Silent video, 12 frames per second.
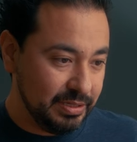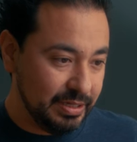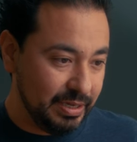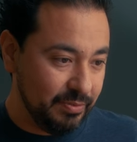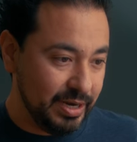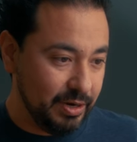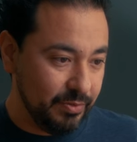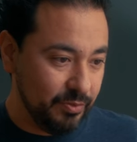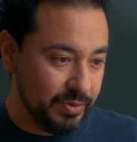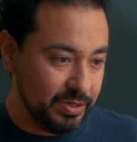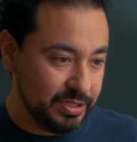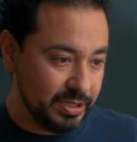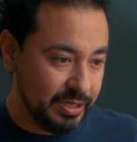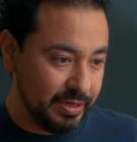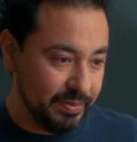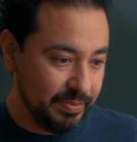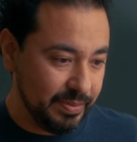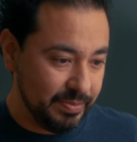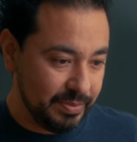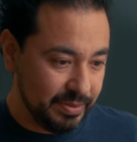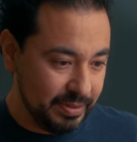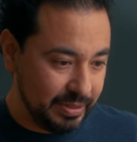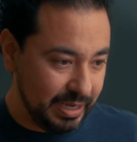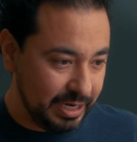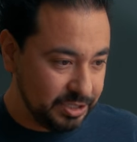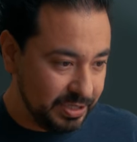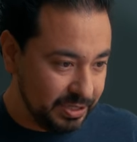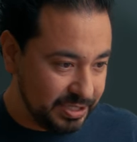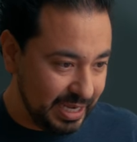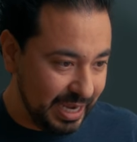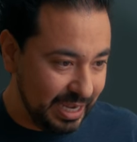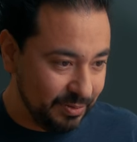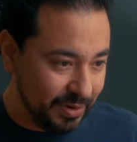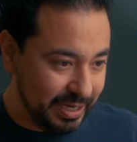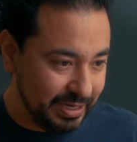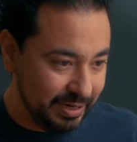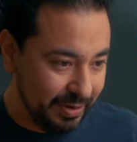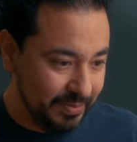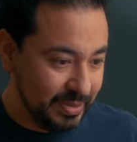a look at right here, where there's a, actually there's a hand right here.